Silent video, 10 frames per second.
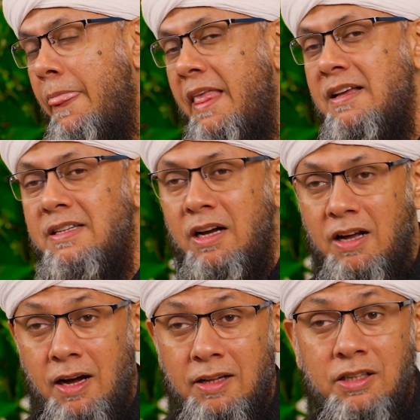
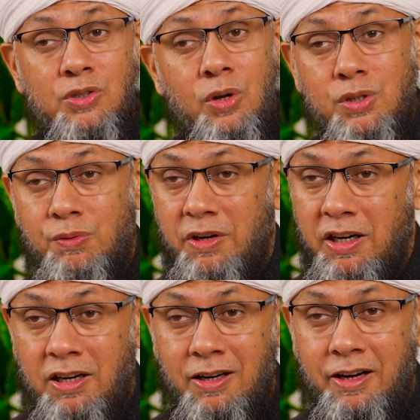Zakat is also very
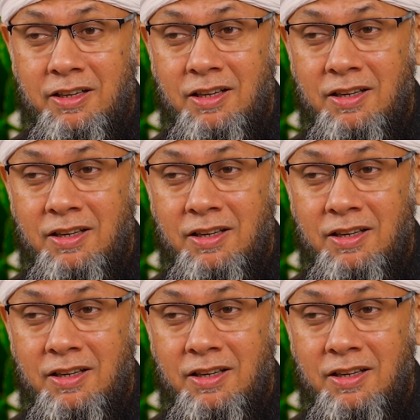neglected.